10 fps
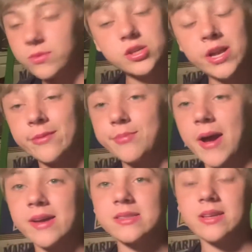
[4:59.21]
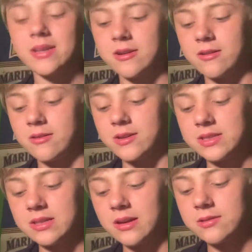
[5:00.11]
James Paxton getting hurt. That
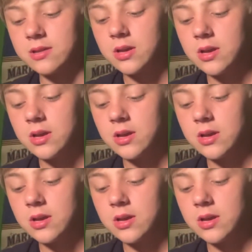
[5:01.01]
sucks.